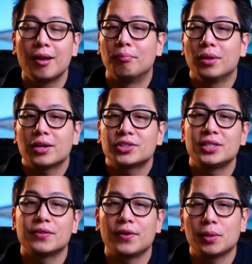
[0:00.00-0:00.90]

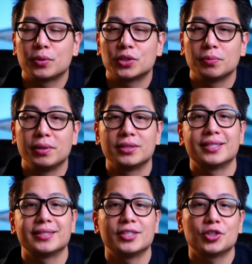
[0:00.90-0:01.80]
Blockchain developers build
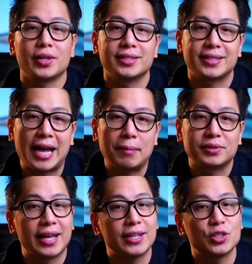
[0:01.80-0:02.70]
decentralized
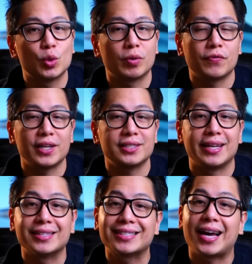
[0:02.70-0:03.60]
apps and supervise
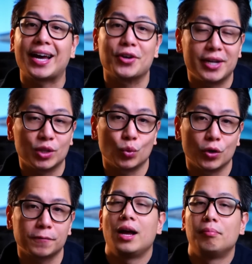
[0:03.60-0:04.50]
the entire
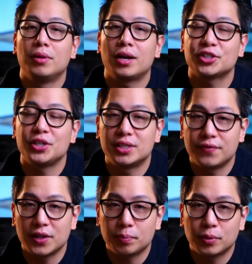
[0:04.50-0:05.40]
network. A blockchain
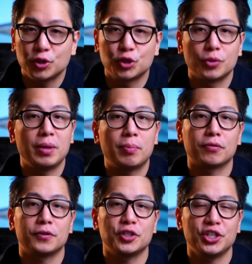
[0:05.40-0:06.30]
developer should be
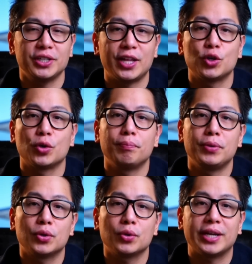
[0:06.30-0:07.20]
proficient in
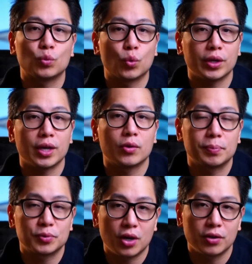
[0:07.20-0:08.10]
computer networking
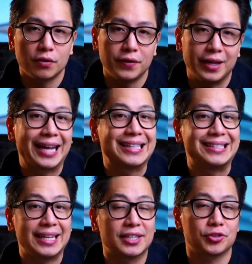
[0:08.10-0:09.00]
cryptography and
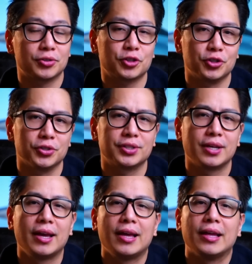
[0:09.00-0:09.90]
data structures.
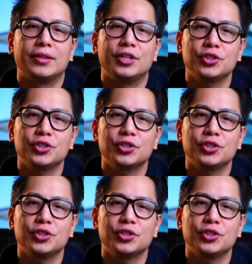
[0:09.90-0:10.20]
They